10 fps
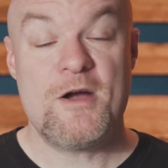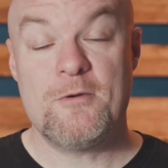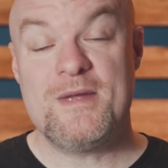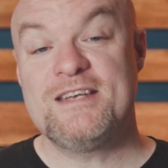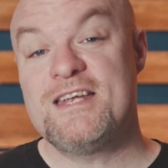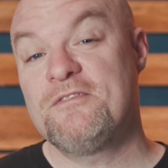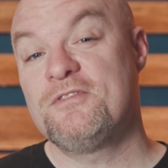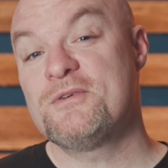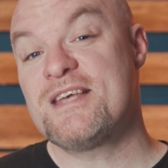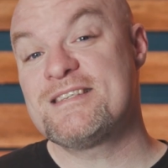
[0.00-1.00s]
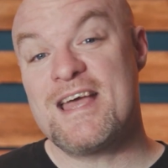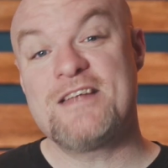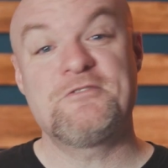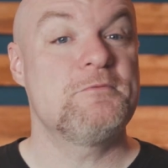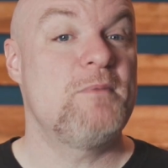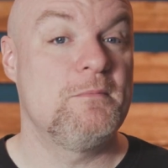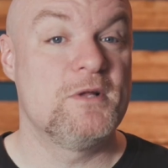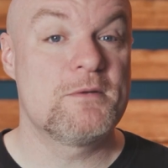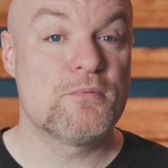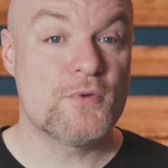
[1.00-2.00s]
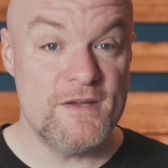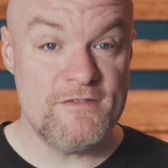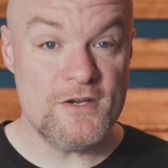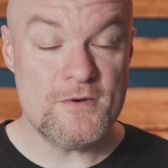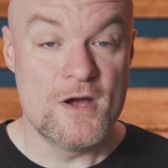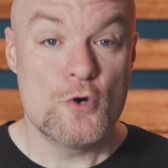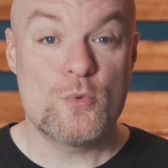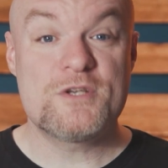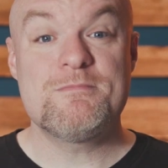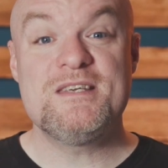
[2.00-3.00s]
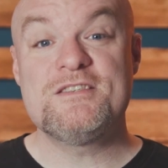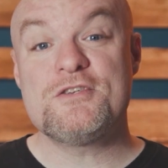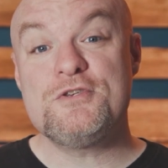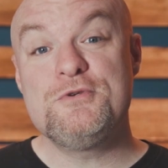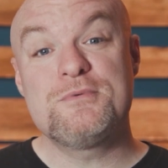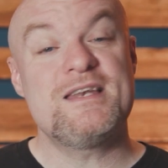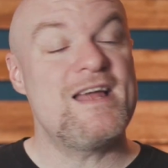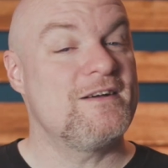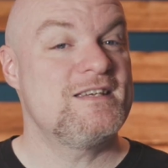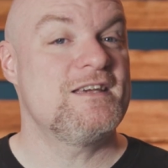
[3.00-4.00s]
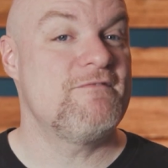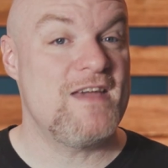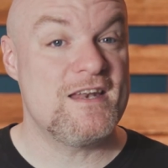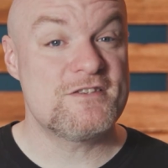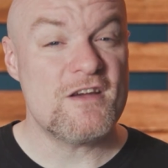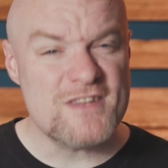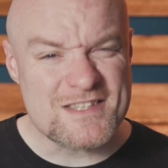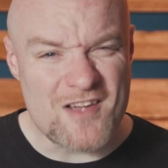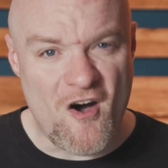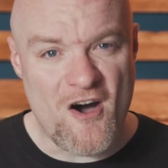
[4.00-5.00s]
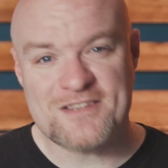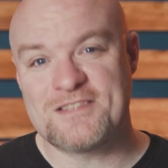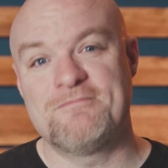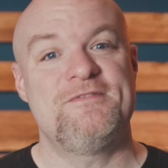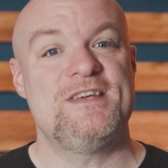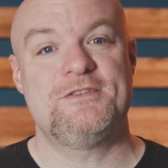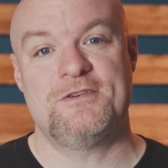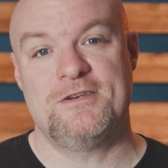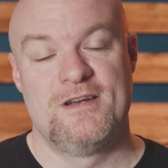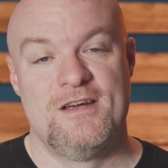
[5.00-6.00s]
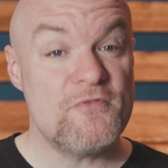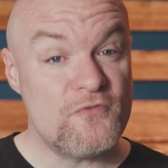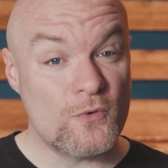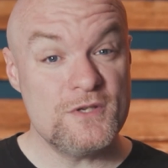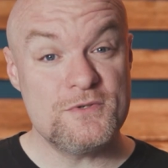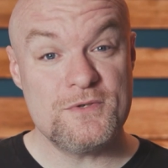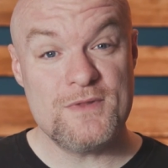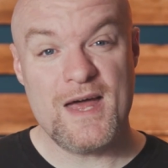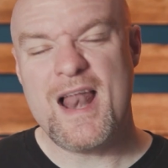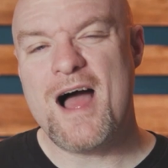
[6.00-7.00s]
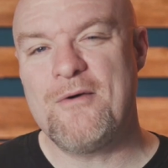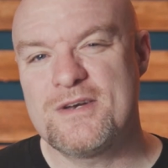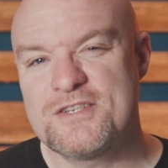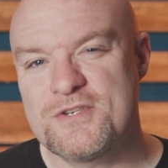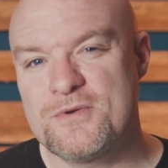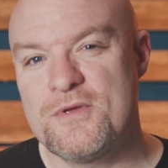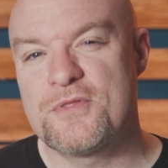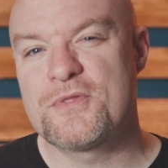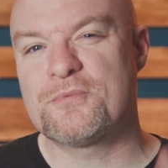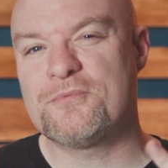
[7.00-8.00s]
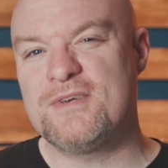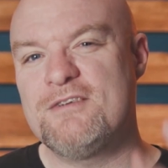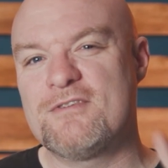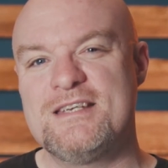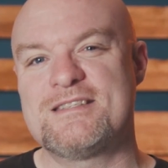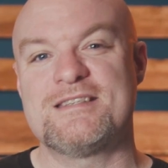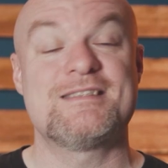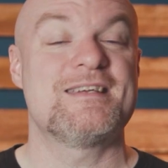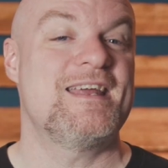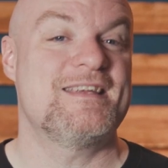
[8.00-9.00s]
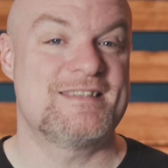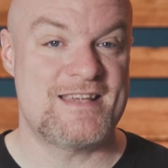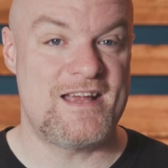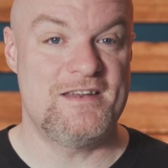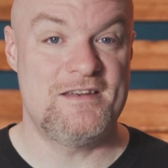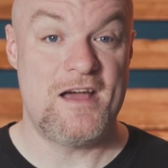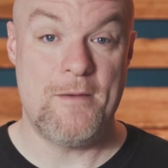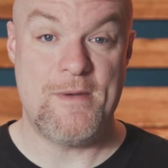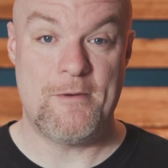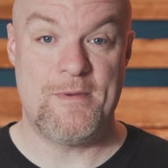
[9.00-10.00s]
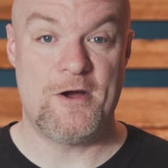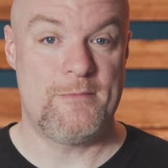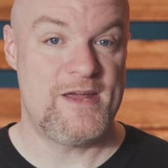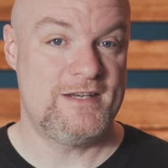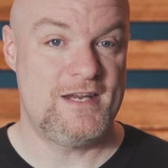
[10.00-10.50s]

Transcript: Power BI Dataflows has entered public preview, which means you can now take advantage of this awesome feature. Before you do that, I want to show you 3 reasons to get excited about Power BI